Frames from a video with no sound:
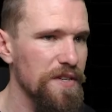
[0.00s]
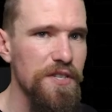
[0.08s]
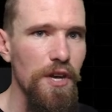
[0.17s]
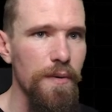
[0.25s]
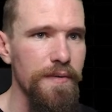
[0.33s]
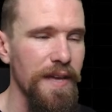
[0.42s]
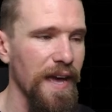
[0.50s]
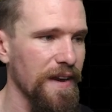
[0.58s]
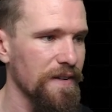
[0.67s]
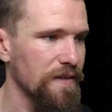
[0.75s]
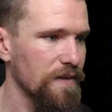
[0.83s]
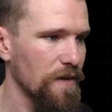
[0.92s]
just go with
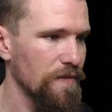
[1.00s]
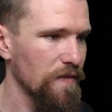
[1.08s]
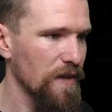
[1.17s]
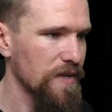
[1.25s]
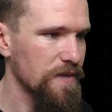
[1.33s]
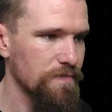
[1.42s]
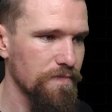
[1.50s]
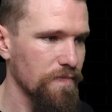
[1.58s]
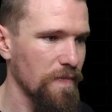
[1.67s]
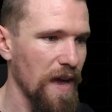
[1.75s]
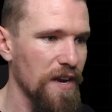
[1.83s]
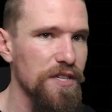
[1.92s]
that. I think that's
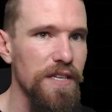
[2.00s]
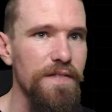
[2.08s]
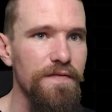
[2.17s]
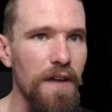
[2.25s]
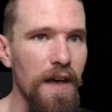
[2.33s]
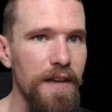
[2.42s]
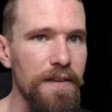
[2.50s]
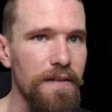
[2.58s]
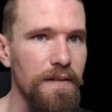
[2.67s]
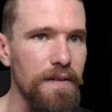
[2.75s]
actually fine.